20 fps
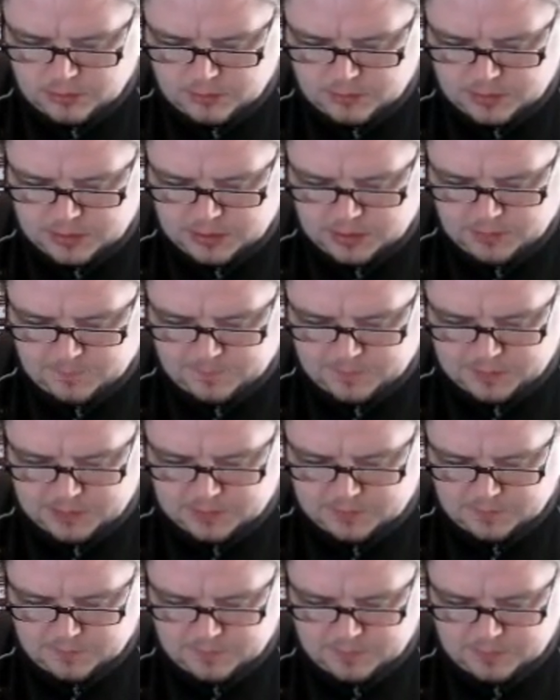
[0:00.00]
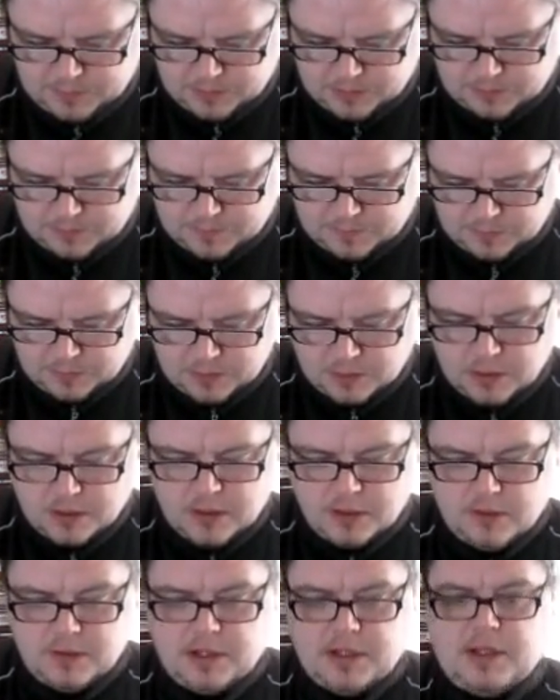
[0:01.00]
Tail fins in a mess up before.
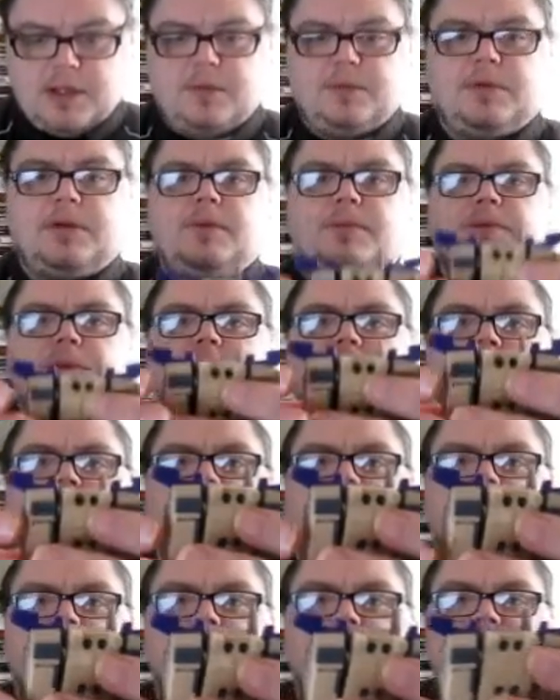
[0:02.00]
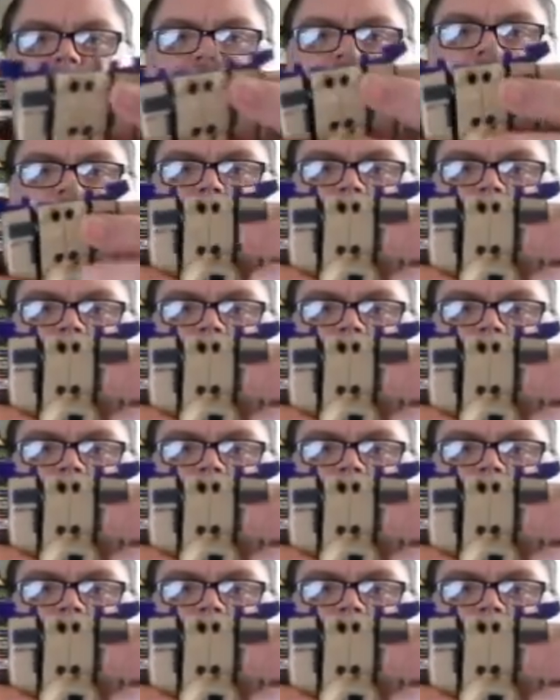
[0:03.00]
Oh yeah, we open those sections.